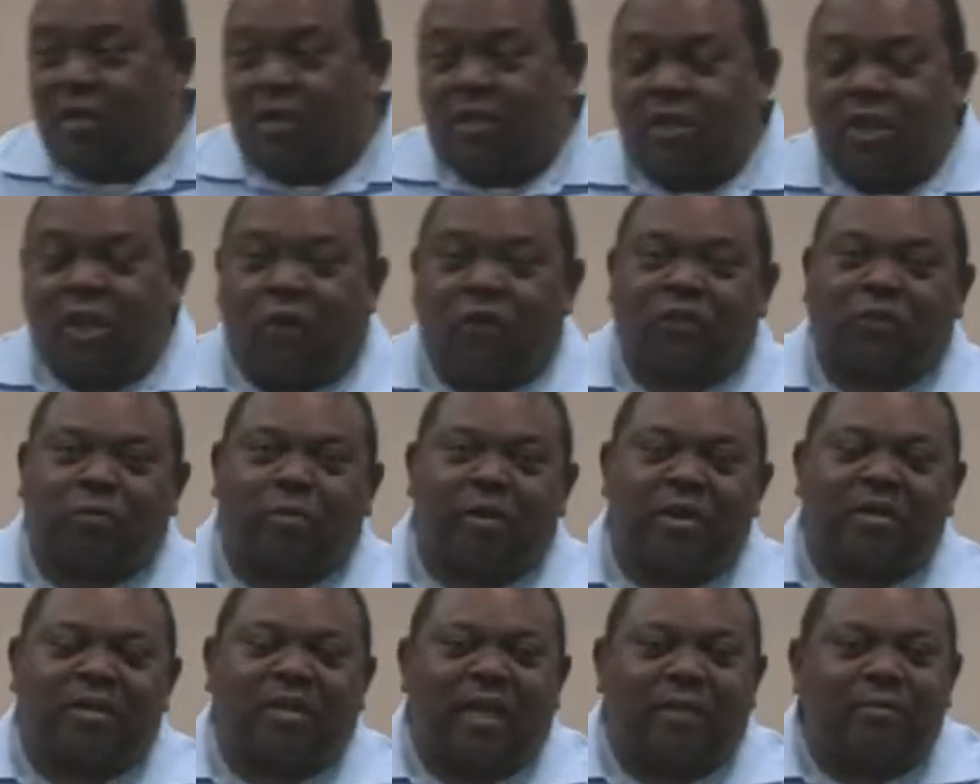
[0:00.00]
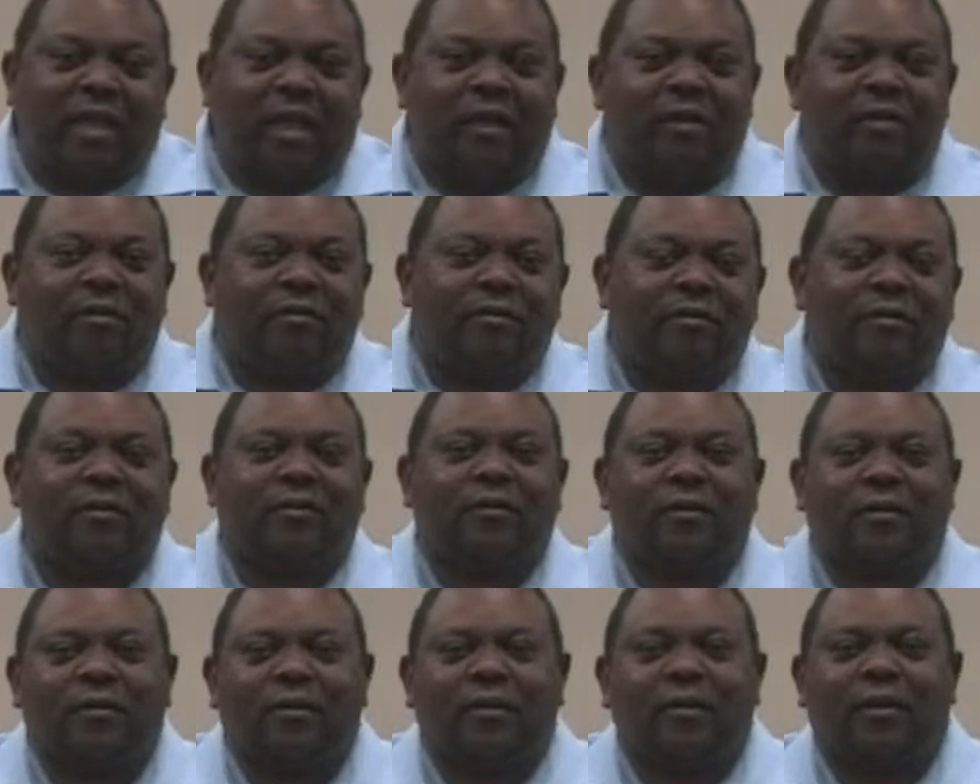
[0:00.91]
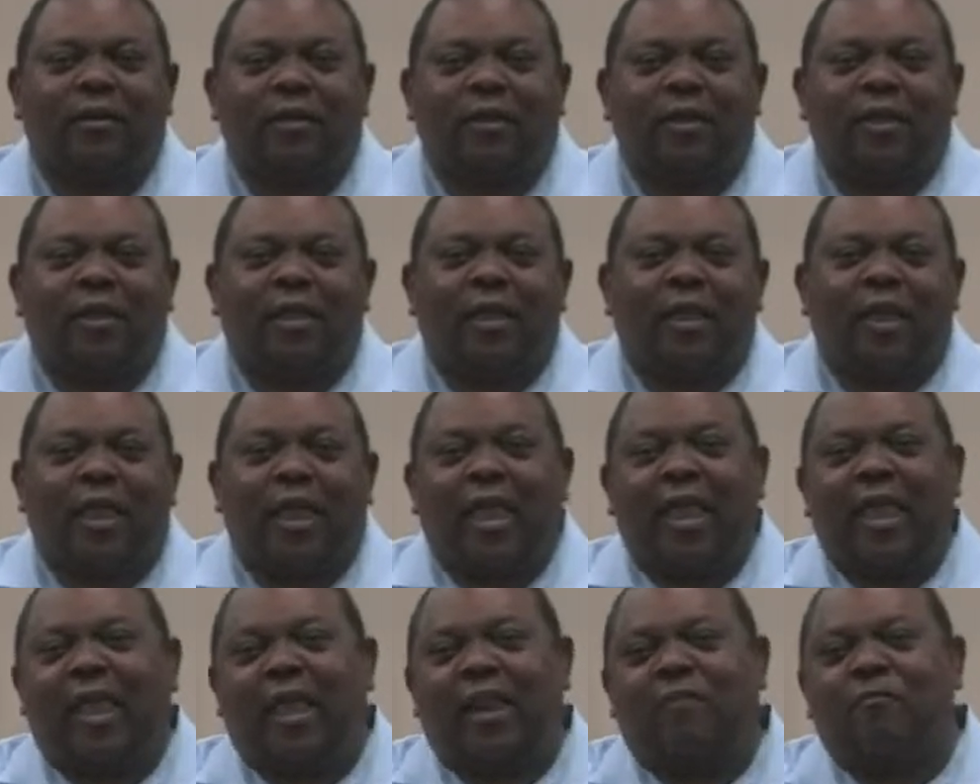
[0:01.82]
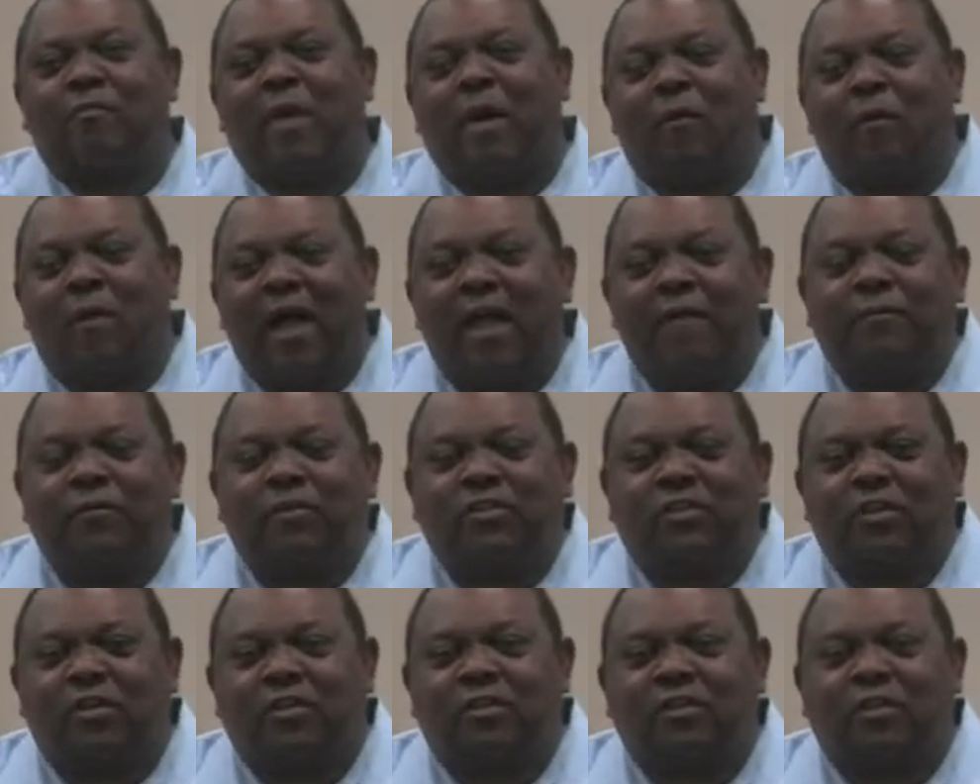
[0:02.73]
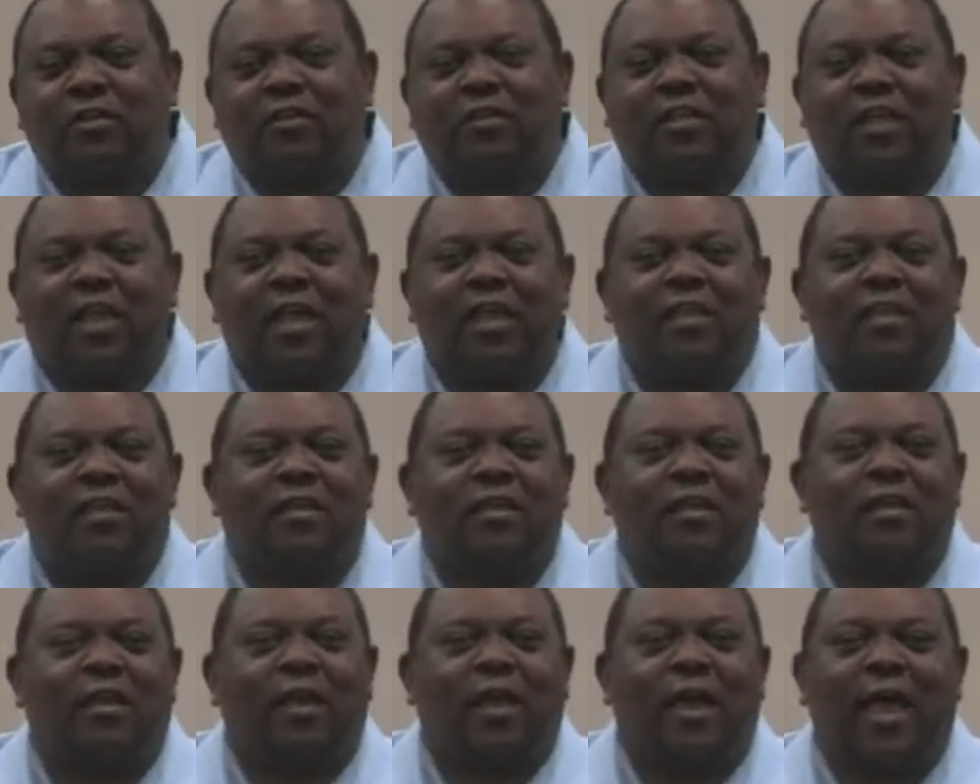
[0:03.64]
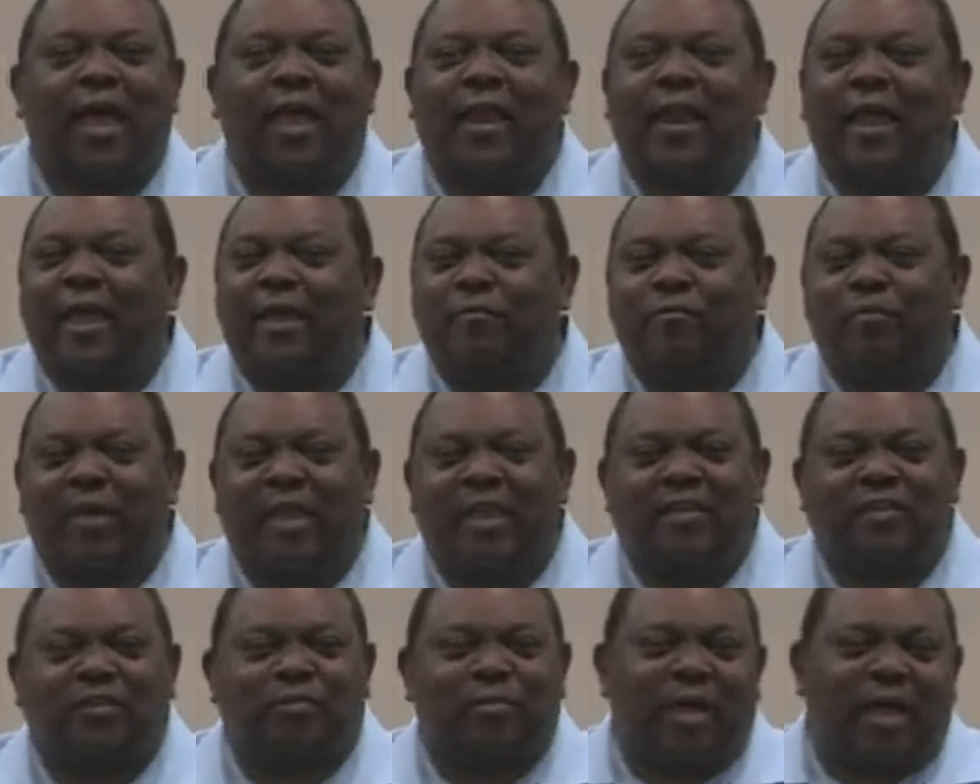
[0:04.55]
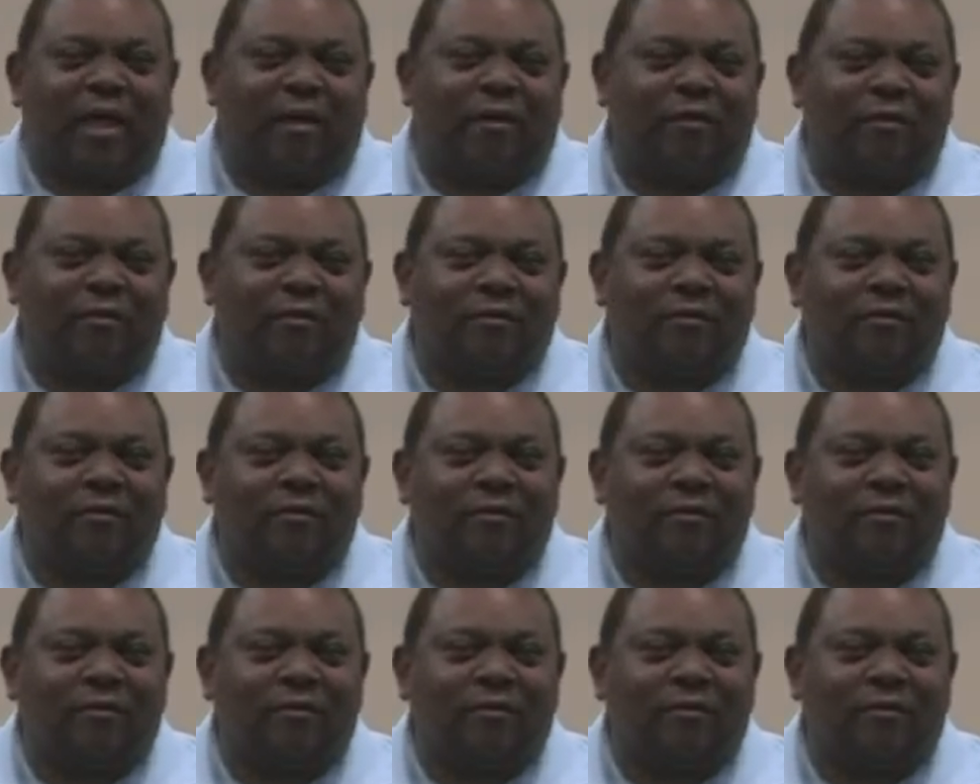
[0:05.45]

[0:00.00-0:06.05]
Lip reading: You know, it's springtime, y'all. And if my wife was here, she'd tell you, I like baseball.